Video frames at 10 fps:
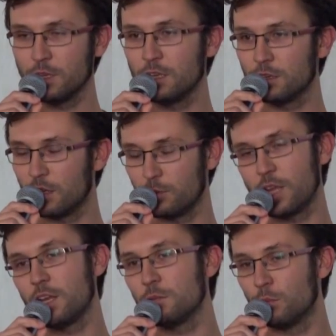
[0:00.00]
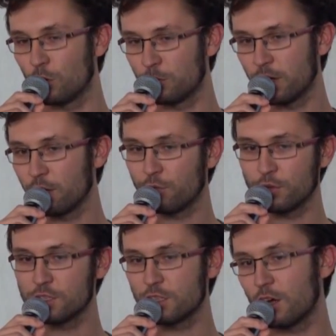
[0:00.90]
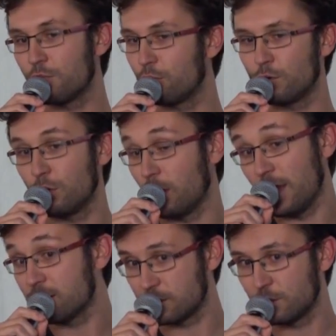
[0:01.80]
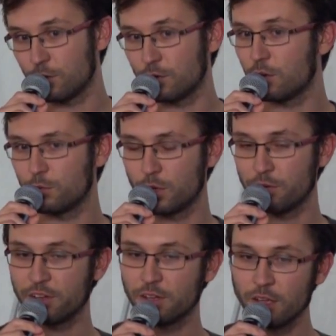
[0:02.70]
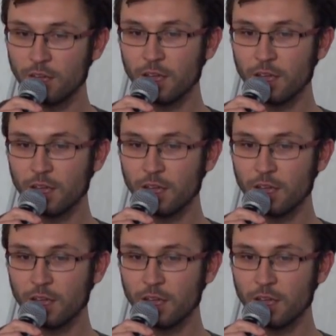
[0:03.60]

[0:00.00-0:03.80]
they need more money for the stuff or less or whatever.